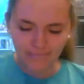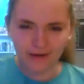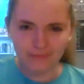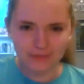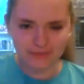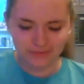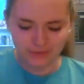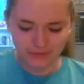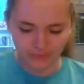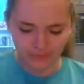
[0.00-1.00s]
I'm sure that
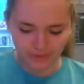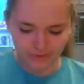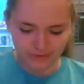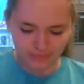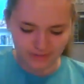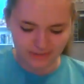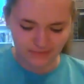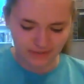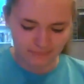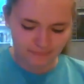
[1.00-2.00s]
was so gross, but it's
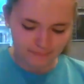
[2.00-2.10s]
fine.